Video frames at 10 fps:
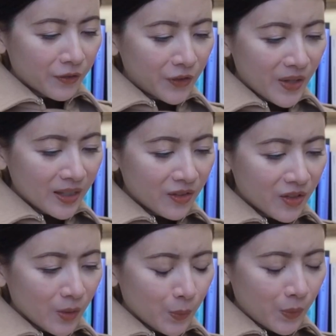Ferenc
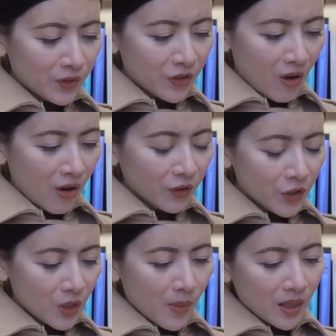didn't want to talk
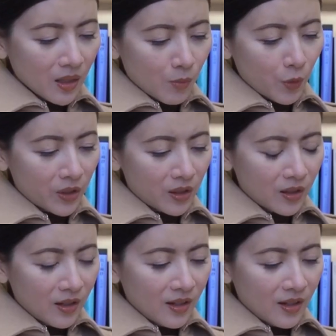to him anymore.